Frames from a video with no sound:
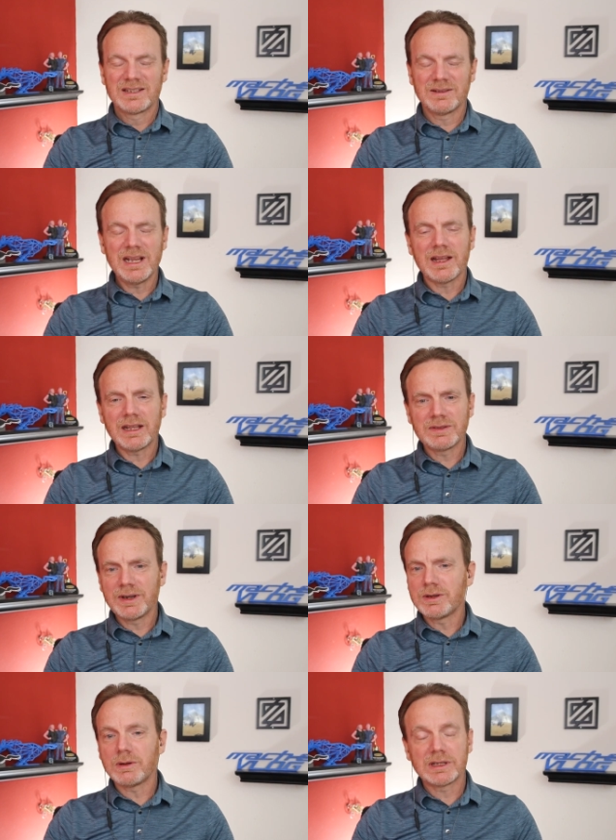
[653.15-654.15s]
So yeah, that's
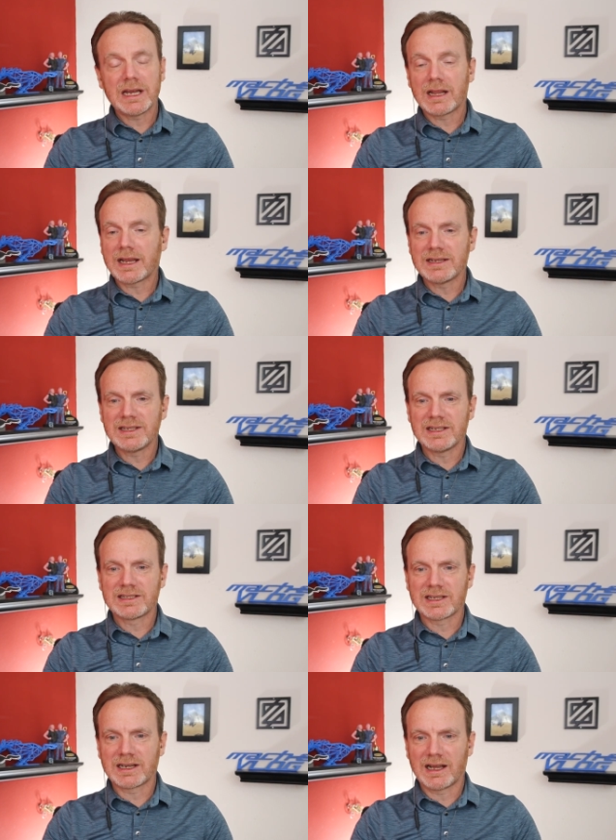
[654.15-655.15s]
very cool. Yeah, like I said,
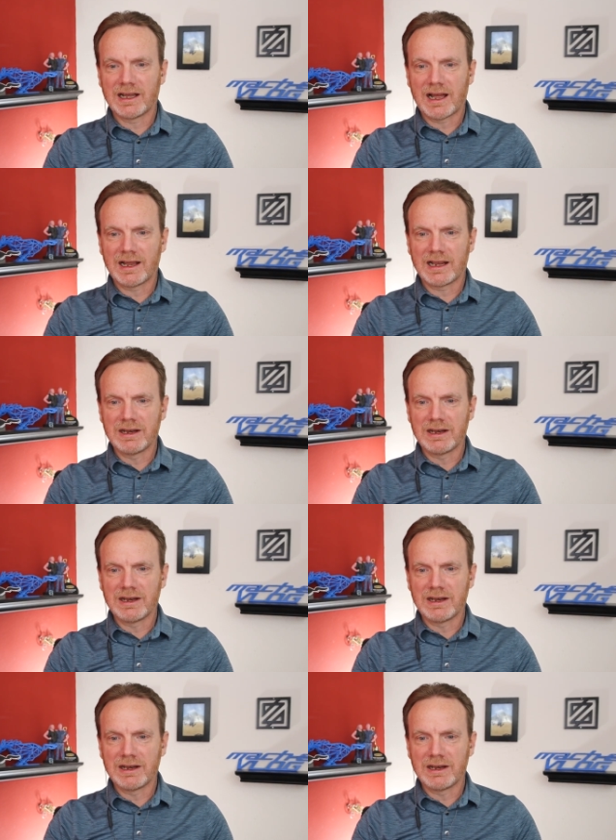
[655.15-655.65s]
it's like uh, I,